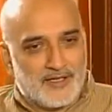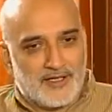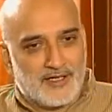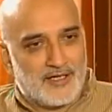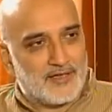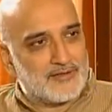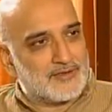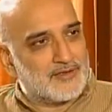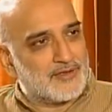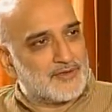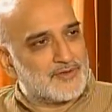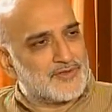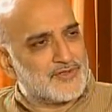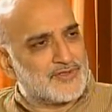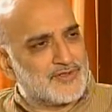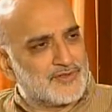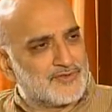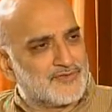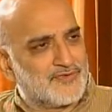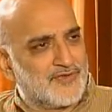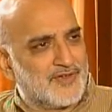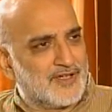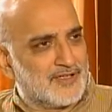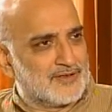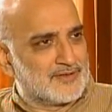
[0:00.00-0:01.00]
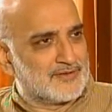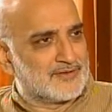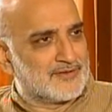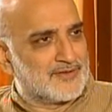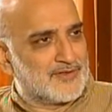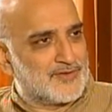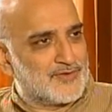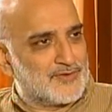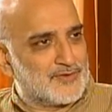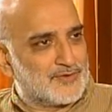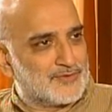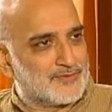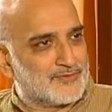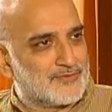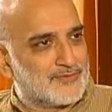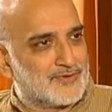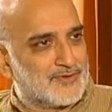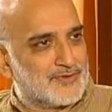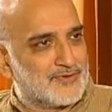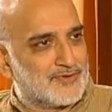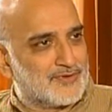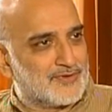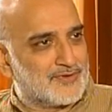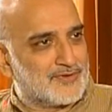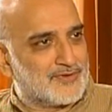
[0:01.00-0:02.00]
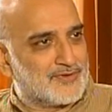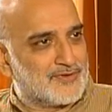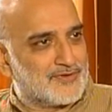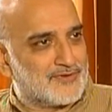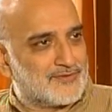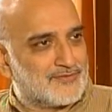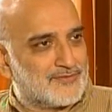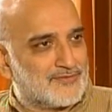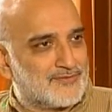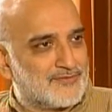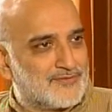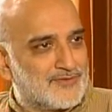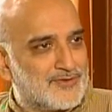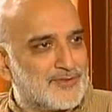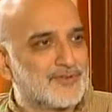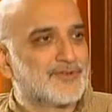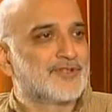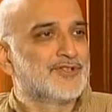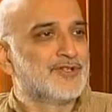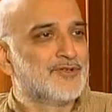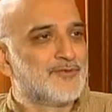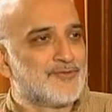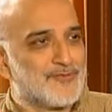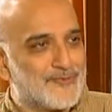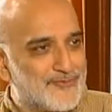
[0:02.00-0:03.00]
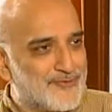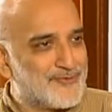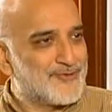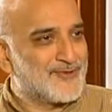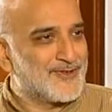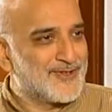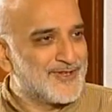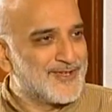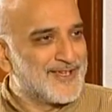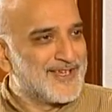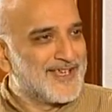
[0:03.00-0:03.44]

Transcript: How close do you feel to the youth?